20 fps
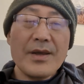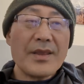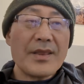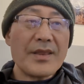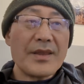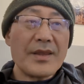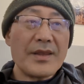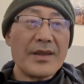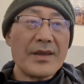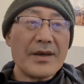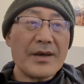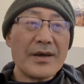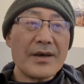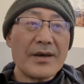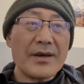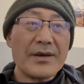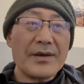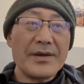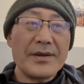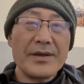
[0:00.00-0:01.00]
The
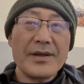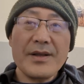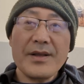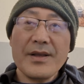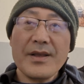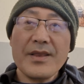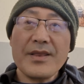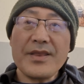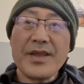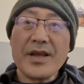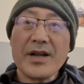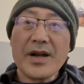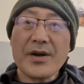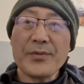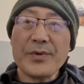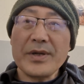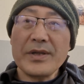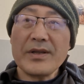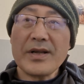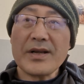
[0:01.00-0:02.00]
uh, then I
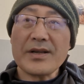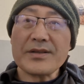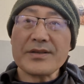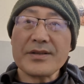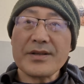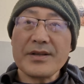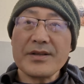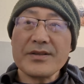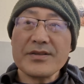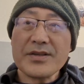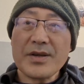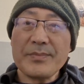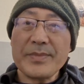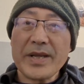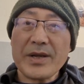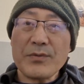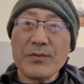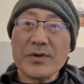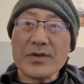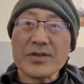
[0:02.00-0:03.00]
realized
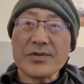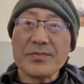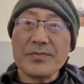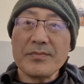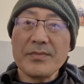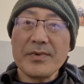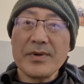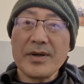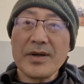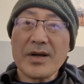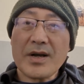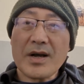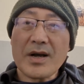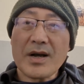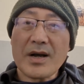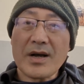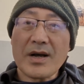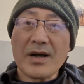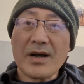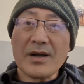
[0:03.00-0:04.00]
something was
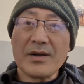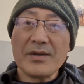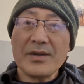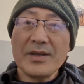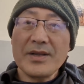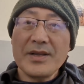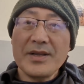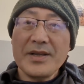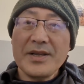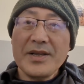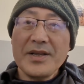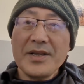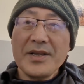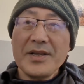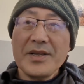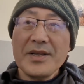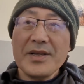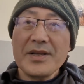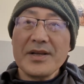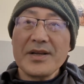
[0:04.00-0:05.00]
uh,
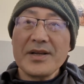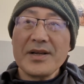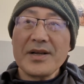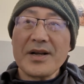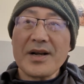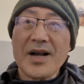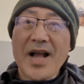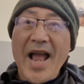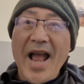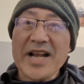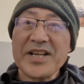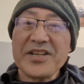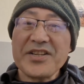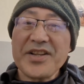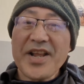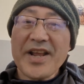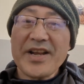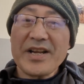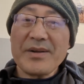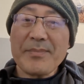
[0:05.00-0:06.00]

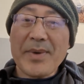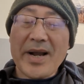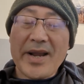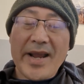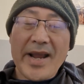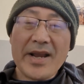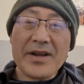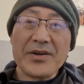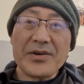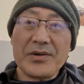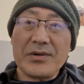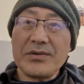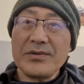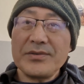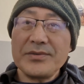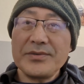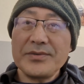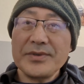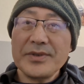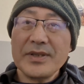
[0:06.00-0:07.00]
agitating my ankle
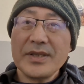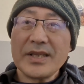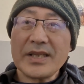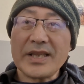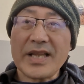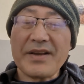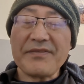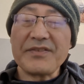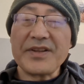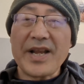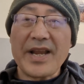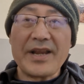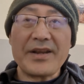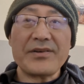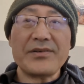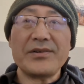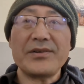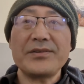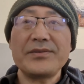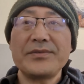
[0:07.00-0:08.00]
left
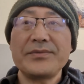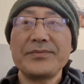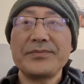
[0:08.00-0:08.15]
ankle.